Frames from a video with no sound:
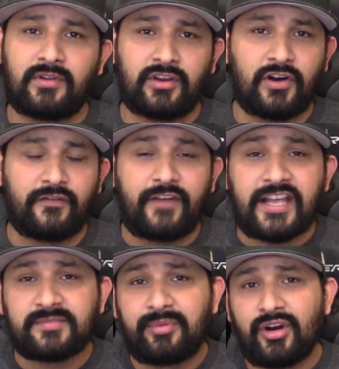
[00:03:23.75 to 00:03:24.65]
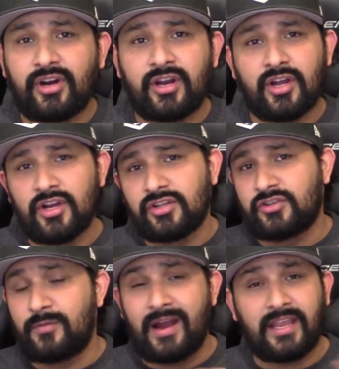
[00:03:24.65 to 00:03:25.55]
you know, Facebook,
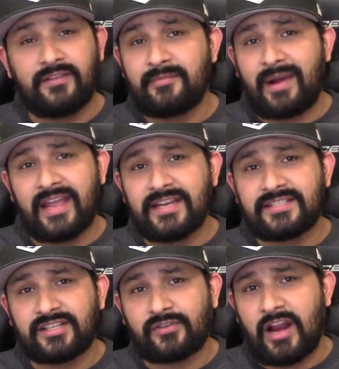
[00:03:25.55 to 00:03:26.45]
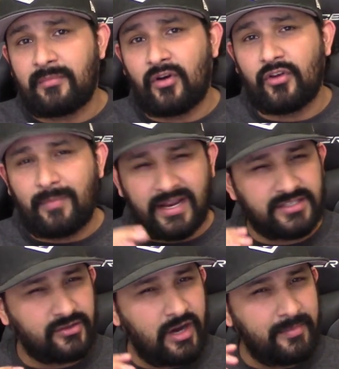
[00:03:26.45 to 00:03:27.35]
to even my Instagram. Although my
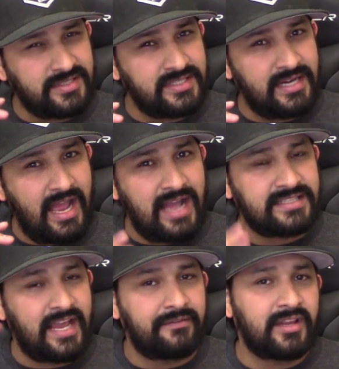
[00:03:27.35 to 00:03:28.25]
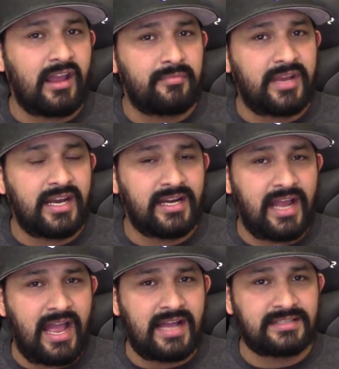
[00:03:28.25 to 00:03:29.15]
Instagram isn't as heavily updated
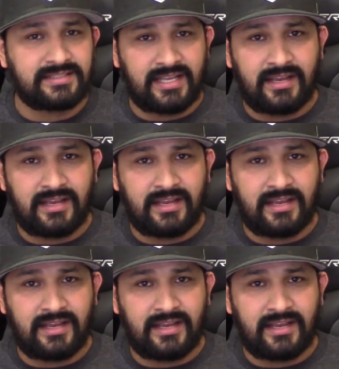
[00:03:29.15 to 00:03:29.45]
as